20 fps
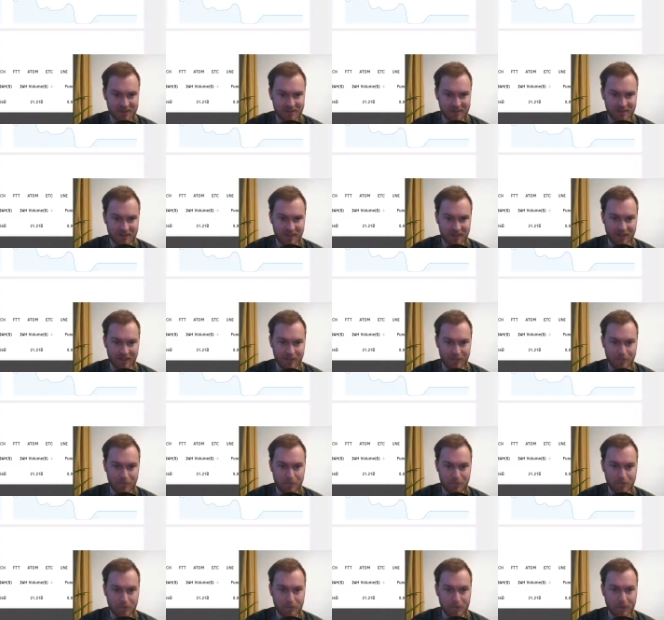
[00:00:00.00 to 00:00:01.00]

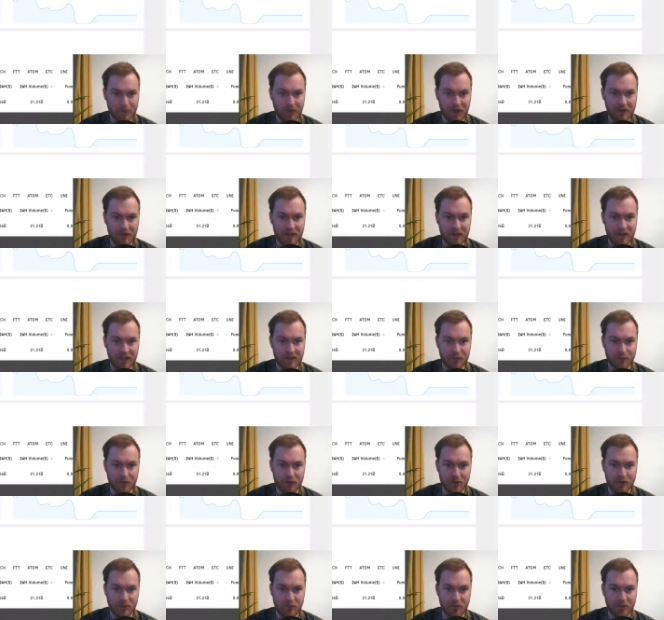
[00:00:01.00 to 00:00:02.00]
and here, for
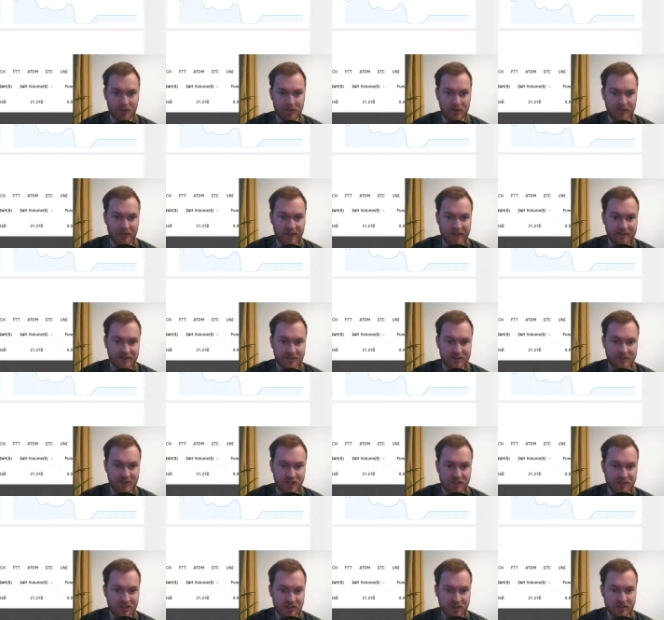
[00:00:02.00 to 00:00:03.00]
example, in the data
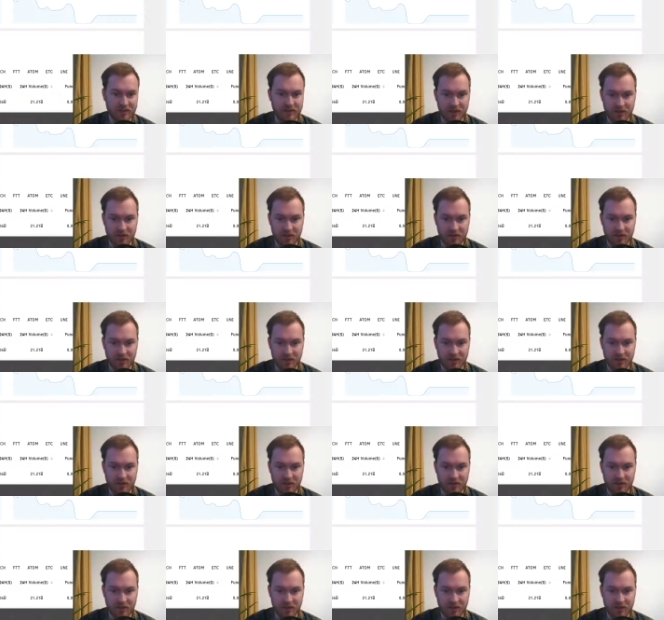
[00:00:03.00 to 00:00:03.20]
section,